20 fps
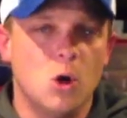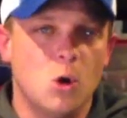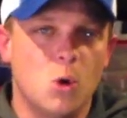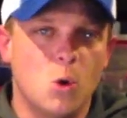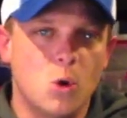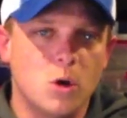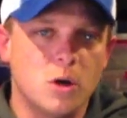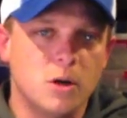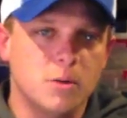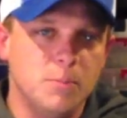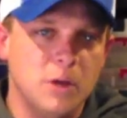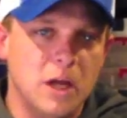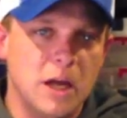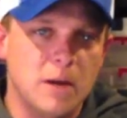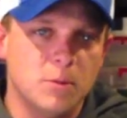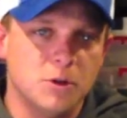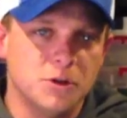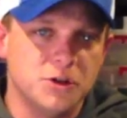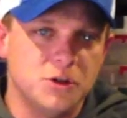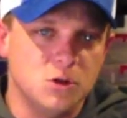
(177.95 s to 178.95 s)
or to be
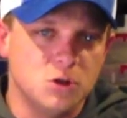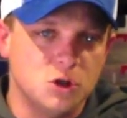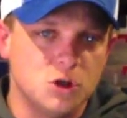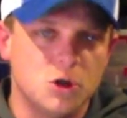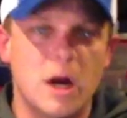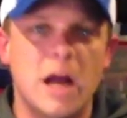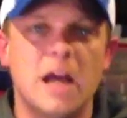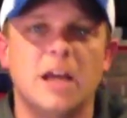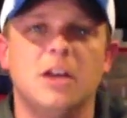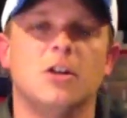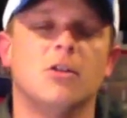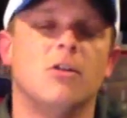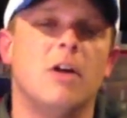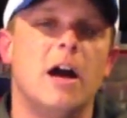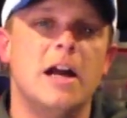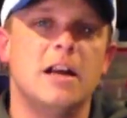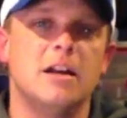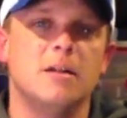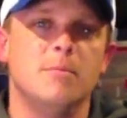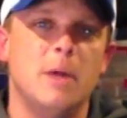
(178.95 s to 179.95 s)
able to track your
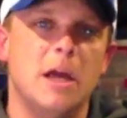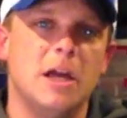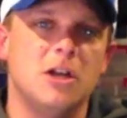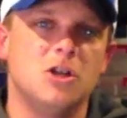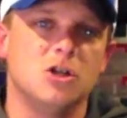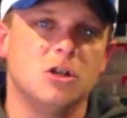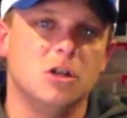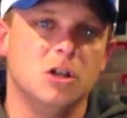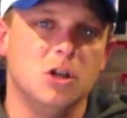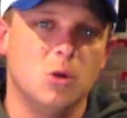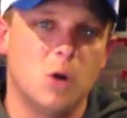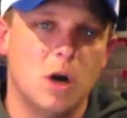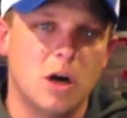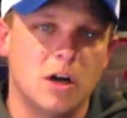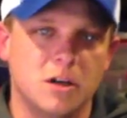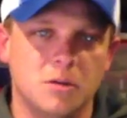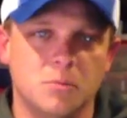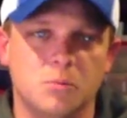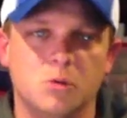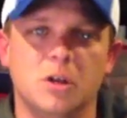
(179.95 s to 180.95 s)
line and make sure you are
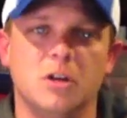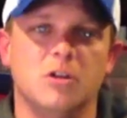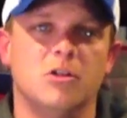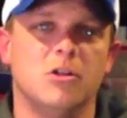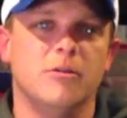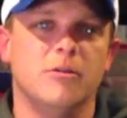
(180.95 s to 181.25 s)
completely